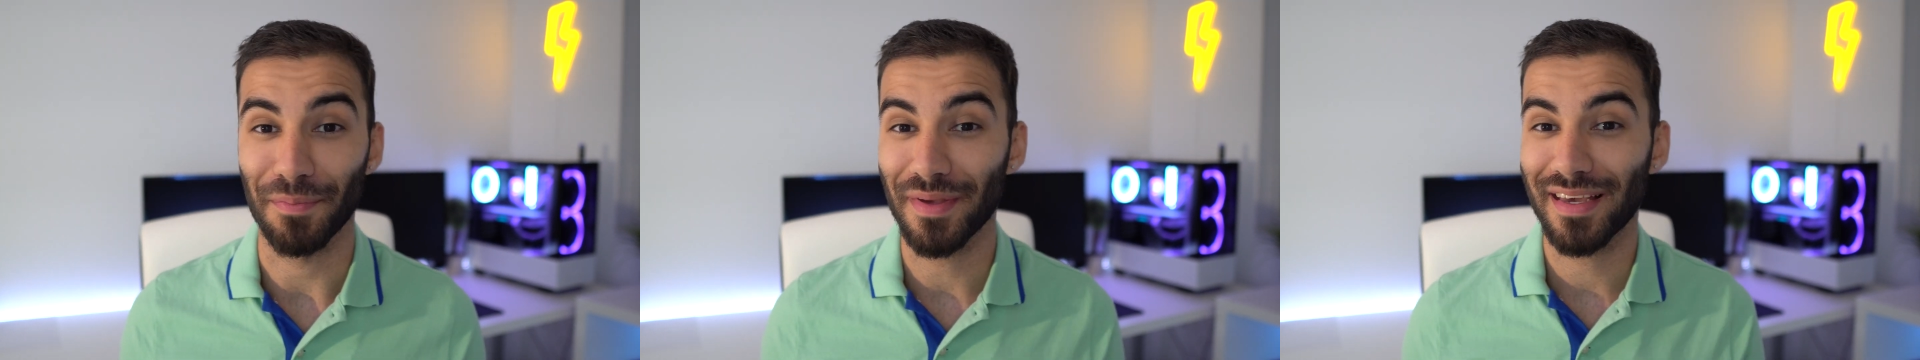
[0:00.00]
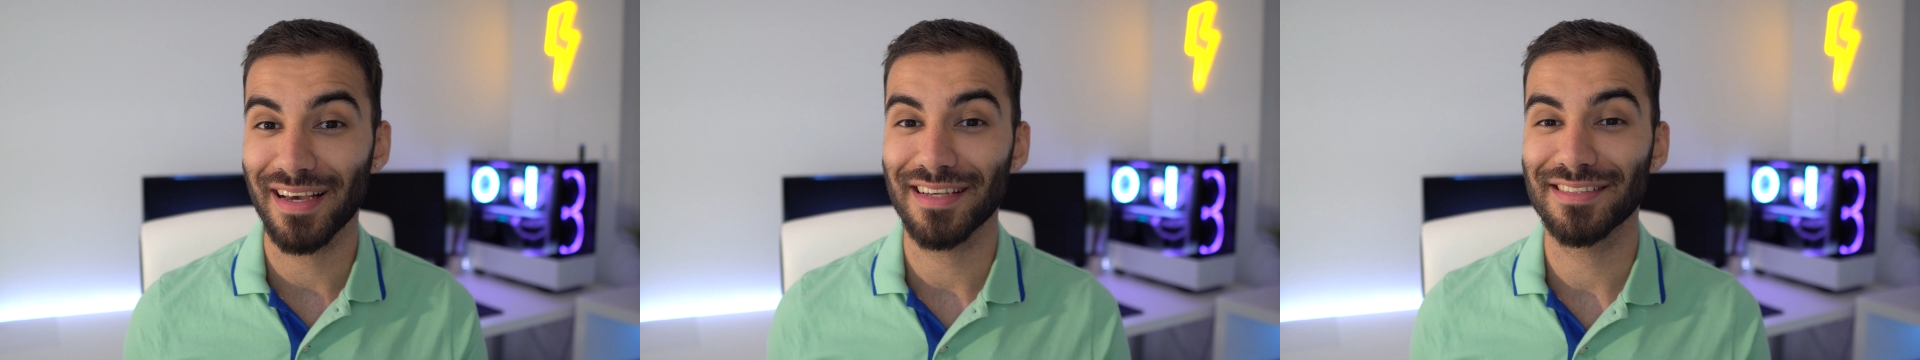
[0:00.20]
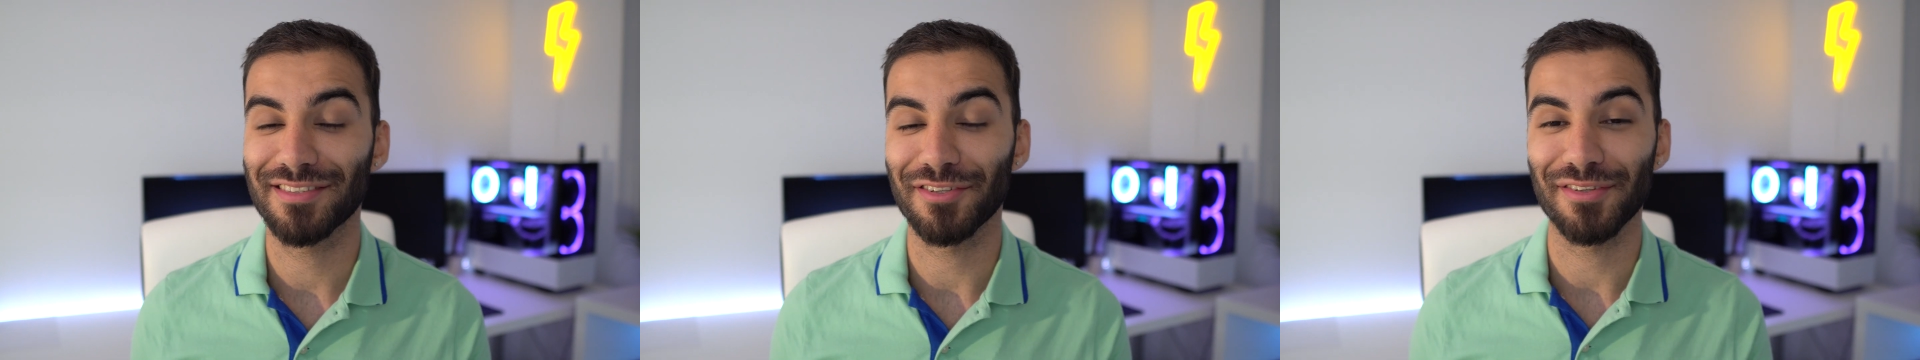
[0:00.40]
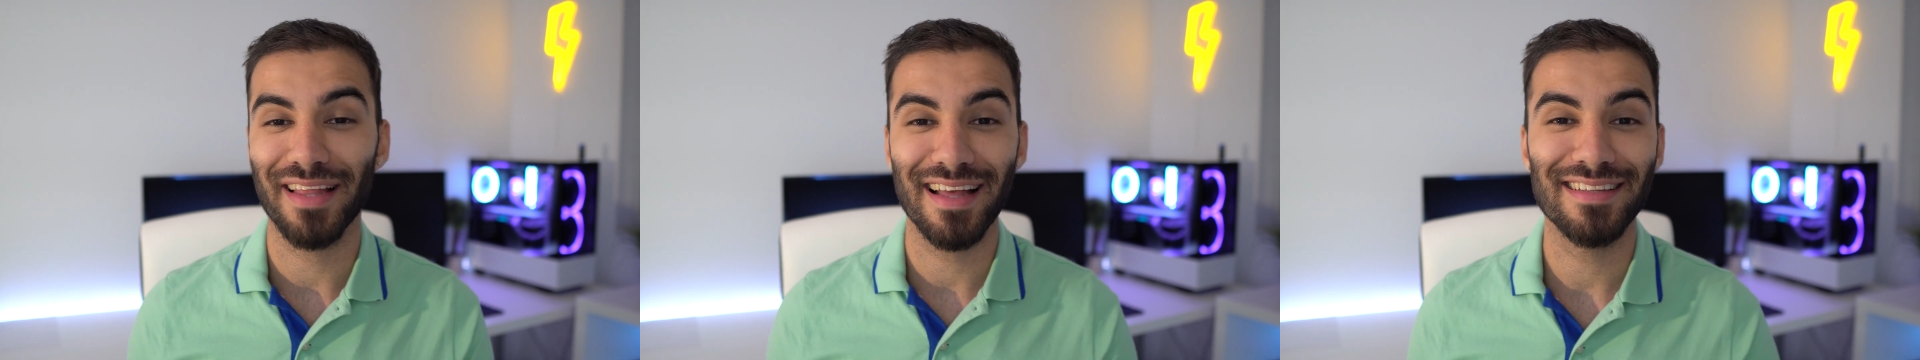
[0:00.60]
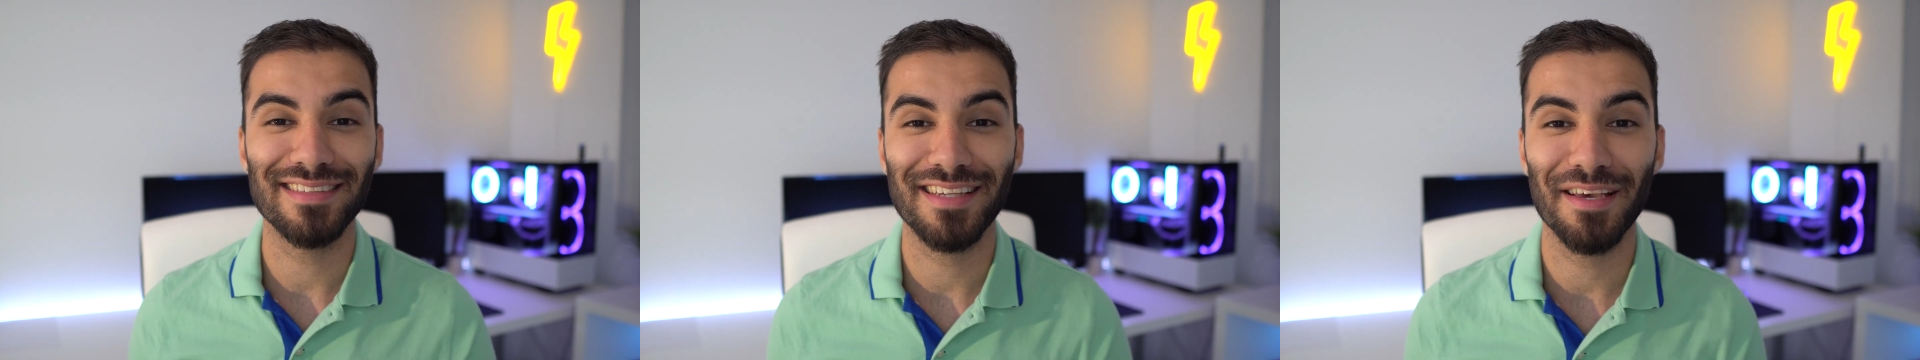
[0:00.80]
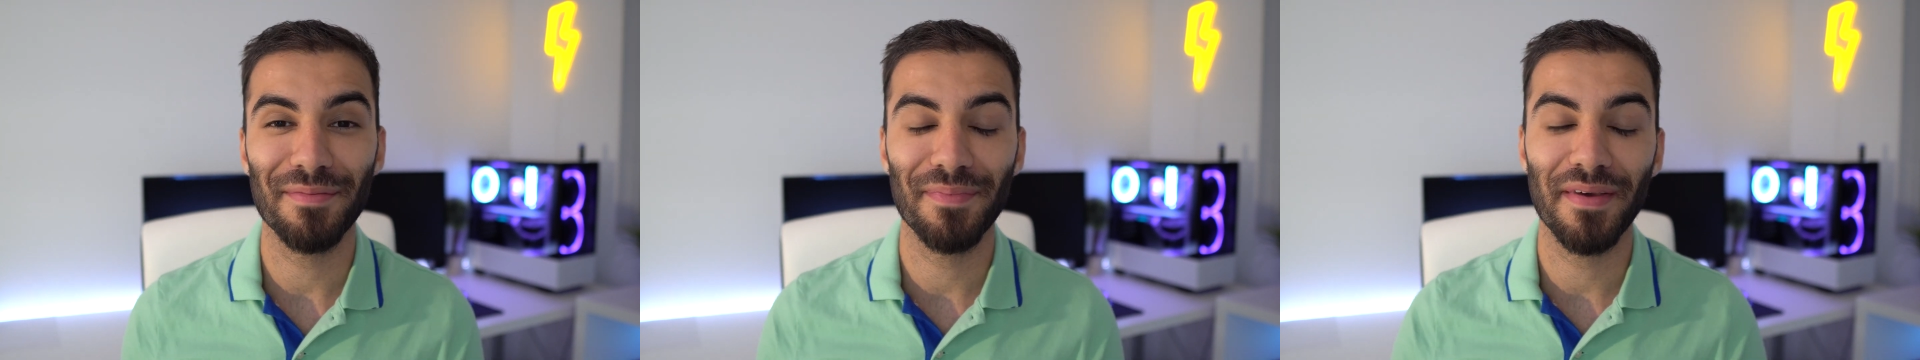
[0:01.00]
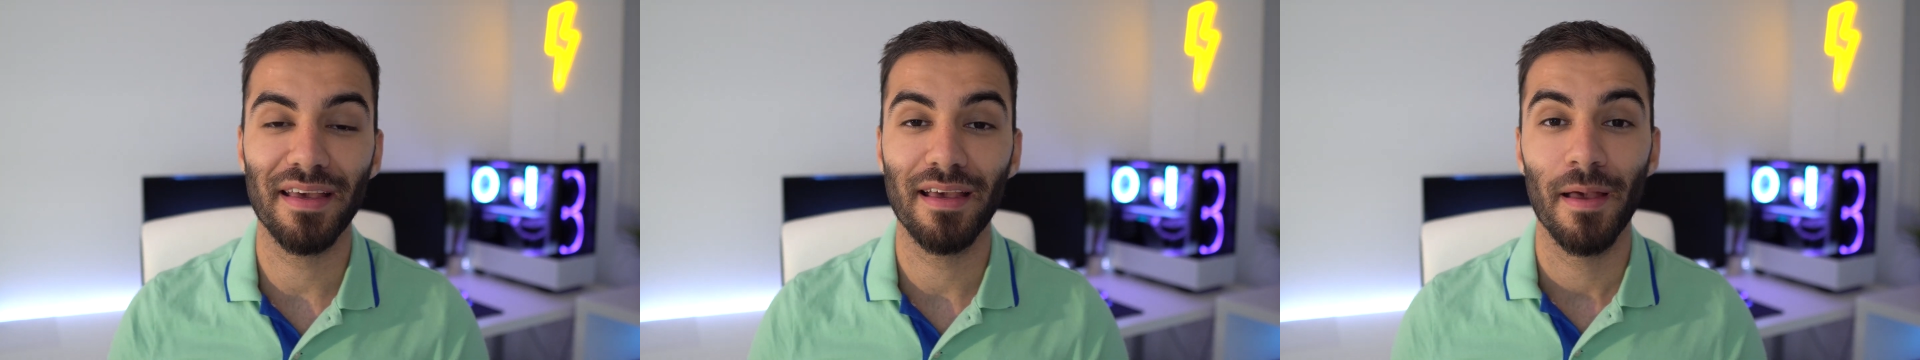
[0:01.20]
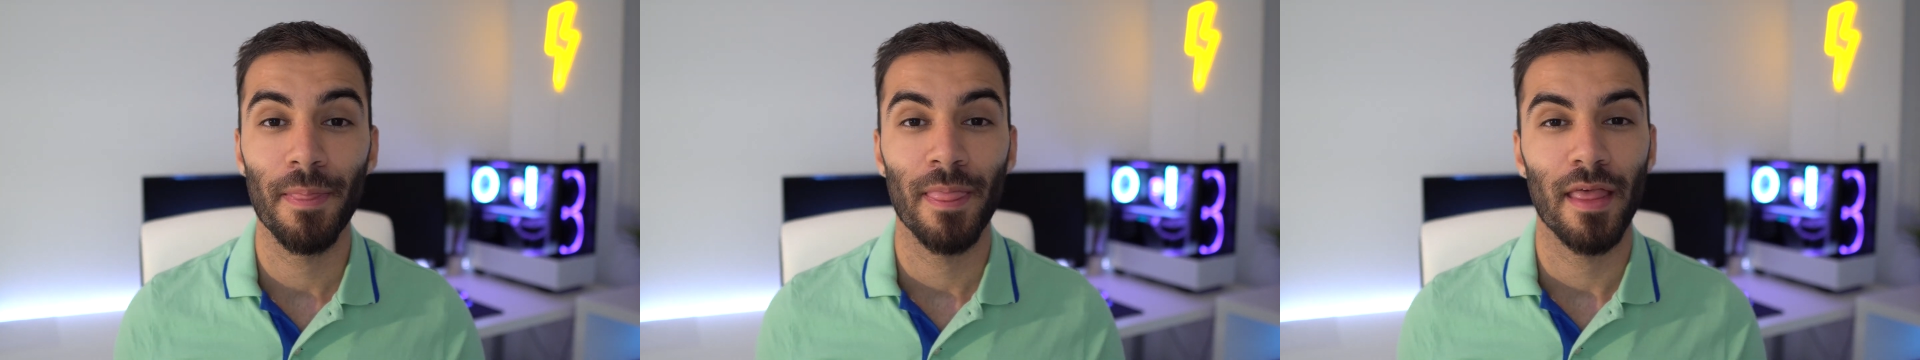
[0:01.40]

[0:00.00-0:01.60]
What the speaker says: because your landscaping